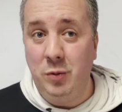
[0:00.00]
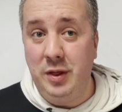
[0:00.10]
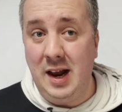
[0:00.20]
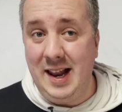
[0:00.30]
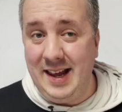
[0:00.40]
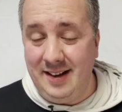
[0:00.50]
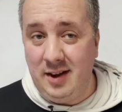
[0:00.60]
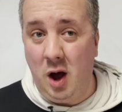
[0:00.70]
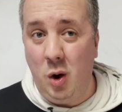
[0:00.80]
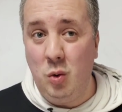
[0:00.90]
the
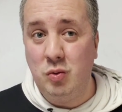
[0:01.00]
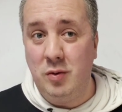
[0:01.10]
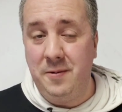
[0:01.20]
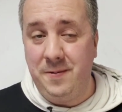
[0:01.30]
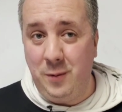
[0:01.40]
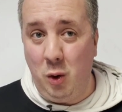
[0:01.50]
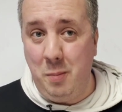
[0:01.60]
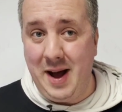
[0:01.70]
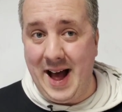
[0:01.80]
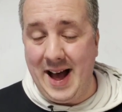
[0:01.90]
Leasehold
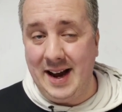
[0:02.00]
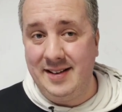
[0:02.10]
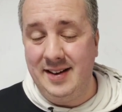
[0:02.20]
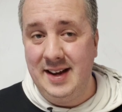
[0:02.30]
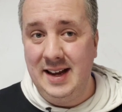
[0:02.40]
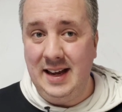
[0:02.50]
Reform Act